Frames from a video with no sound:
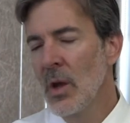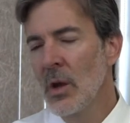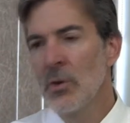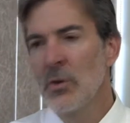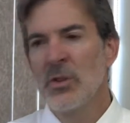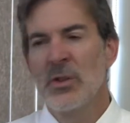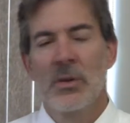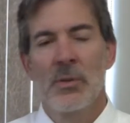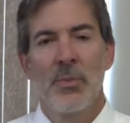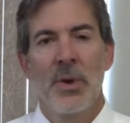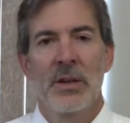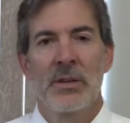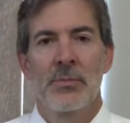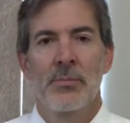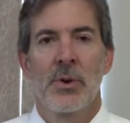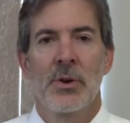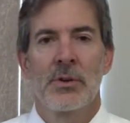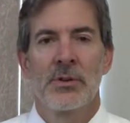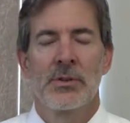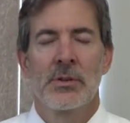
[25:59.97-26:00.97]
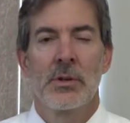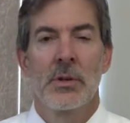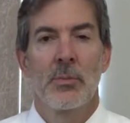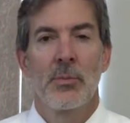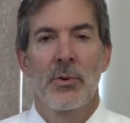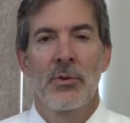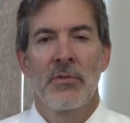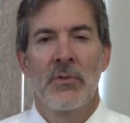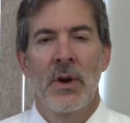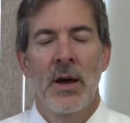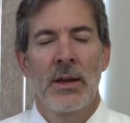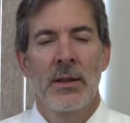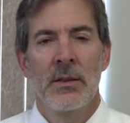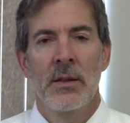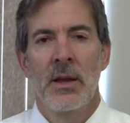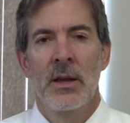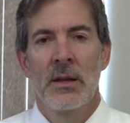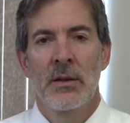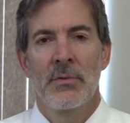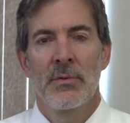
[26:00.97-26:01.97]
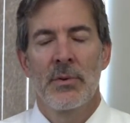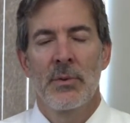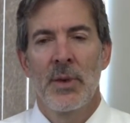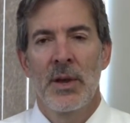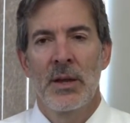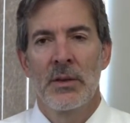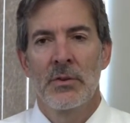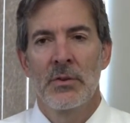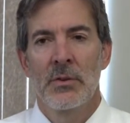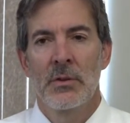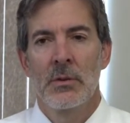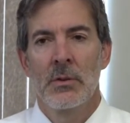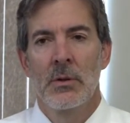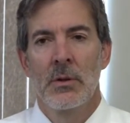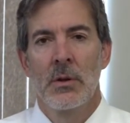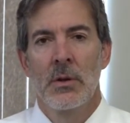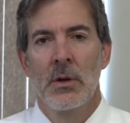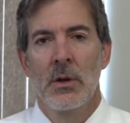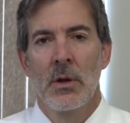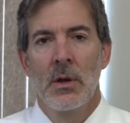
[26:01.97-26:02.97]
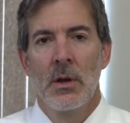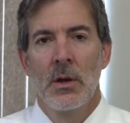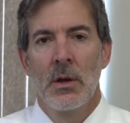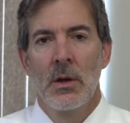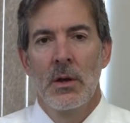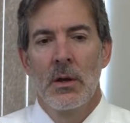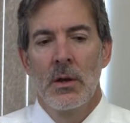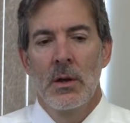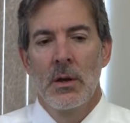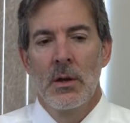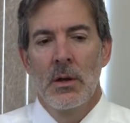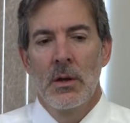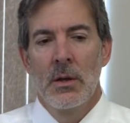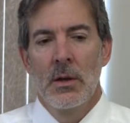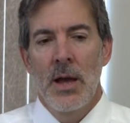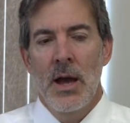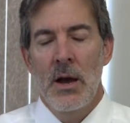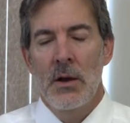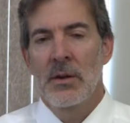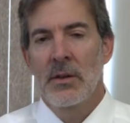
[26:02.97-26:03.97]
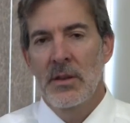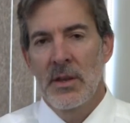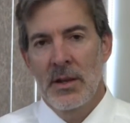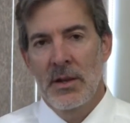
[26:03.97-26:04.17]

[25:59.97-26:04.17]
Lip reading: Who's the best person to provide that information? How can